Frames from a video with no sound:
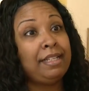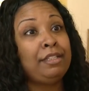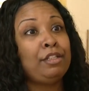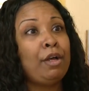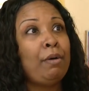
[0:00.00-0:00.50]

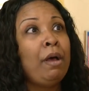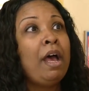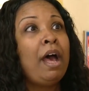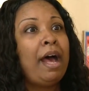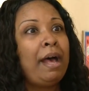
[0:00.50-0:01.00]
And so
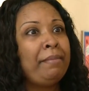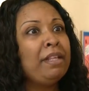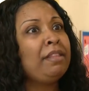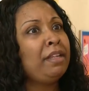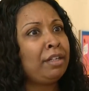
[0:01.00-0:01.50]
um,
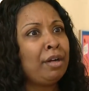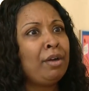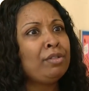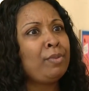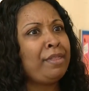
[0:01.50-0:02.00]
the
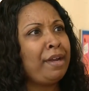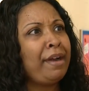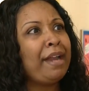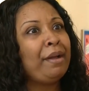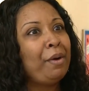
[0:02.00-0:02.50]
girls, when they're
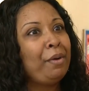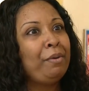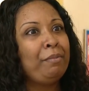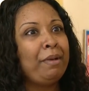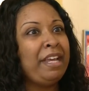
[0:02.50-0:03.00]
at
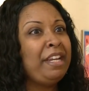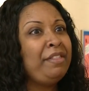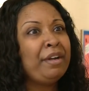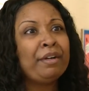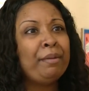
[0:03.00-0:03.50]
home and in
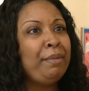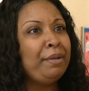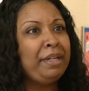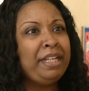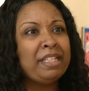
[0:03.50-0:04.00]
their
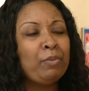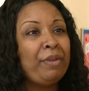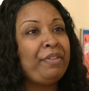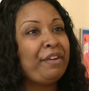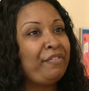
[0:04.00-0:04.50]
communities and
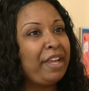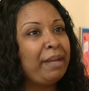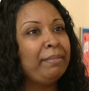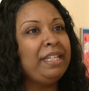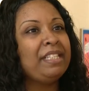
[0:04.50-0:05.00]
with their
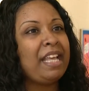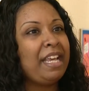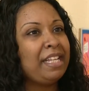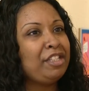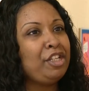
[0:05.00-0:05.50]
families, they
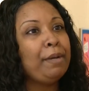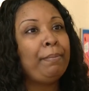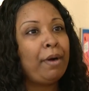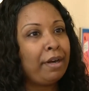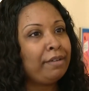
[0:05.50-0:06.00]
can see a
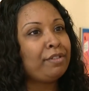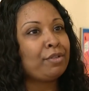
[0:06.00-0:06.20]
part of